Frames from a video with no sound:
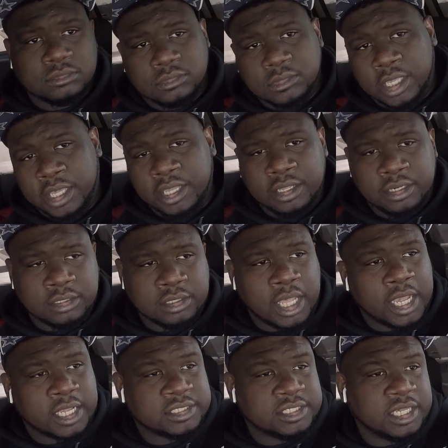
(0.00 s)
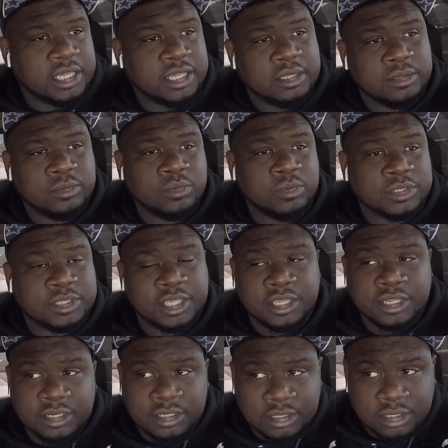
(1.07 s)
And like I said,
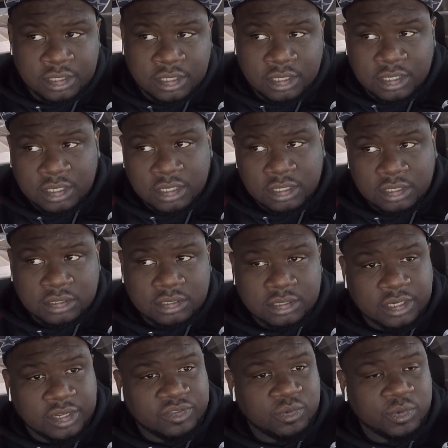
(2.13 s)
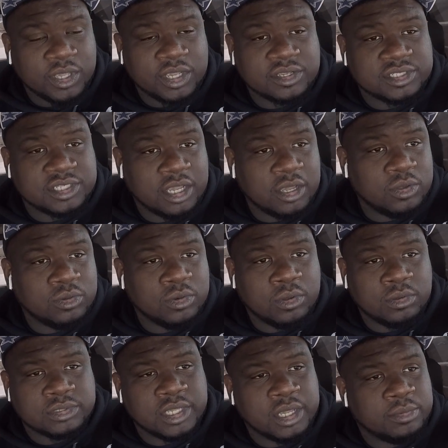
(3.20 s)
within this week or so, you know
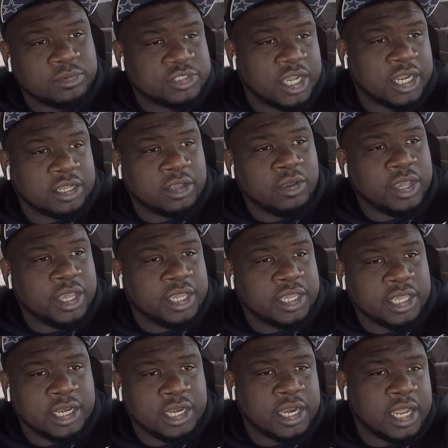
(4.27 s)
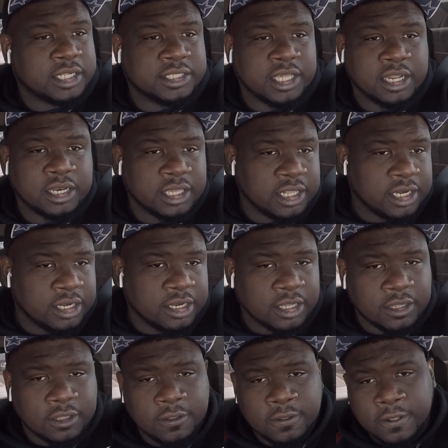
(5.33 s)
what I'm saying, I'm going to try to go ahead and get it knocked out and get it
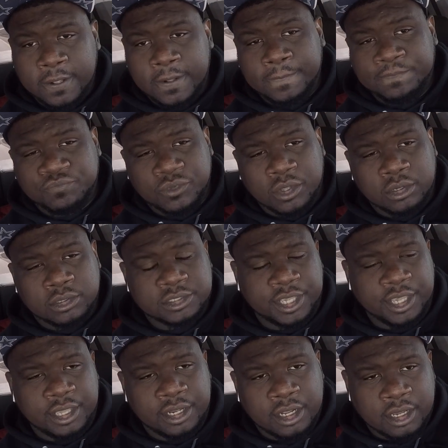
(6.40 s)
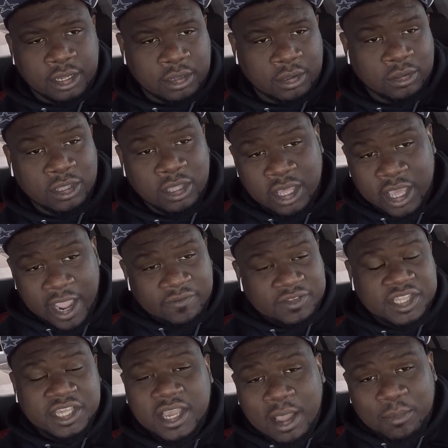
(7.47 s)
done. You know what I'm saying?
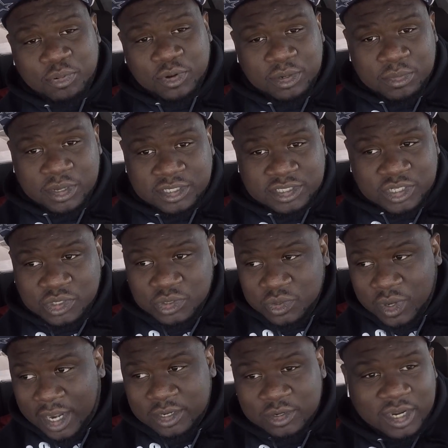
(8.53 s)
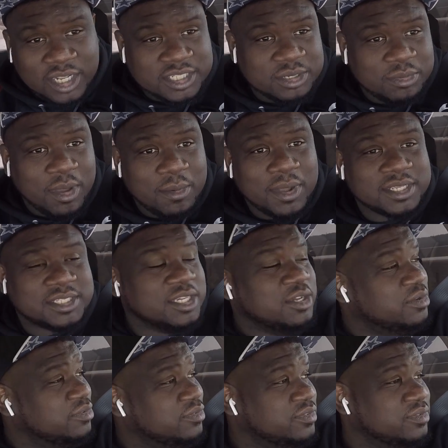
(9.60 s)
Everything I pretty much do, I do that shit by
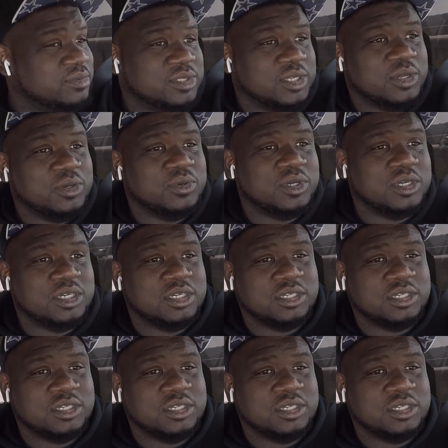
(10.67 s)
myself. So,